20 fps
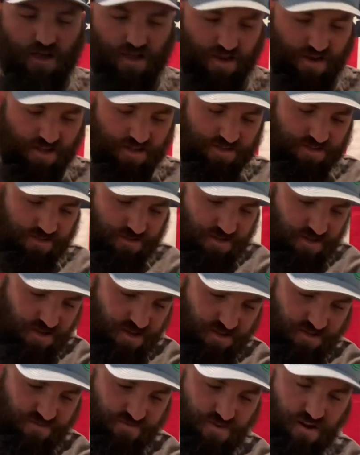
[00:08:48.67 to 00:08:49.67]
it is
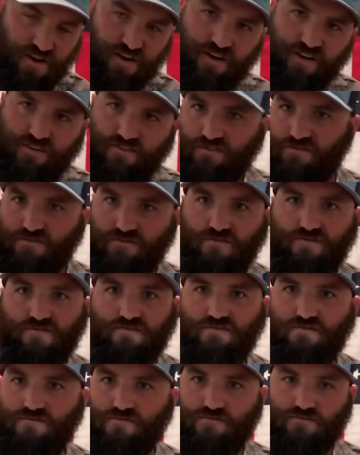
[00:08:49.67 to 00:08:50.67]
very,
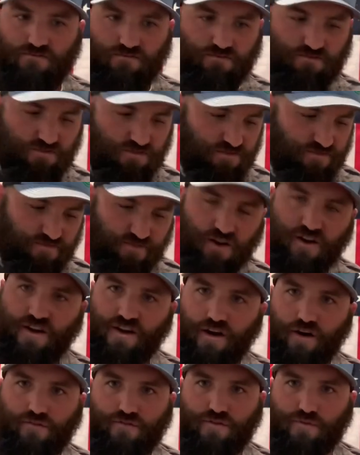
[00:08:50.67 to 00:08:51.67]
very
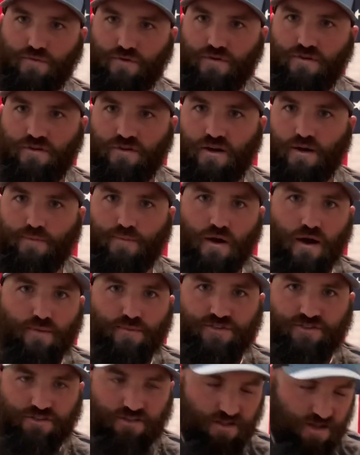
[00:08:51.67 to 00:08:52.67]
comfortable. I
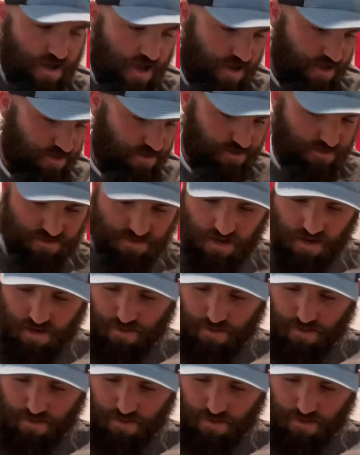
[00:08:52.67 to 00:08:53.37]
promise you that. It's not a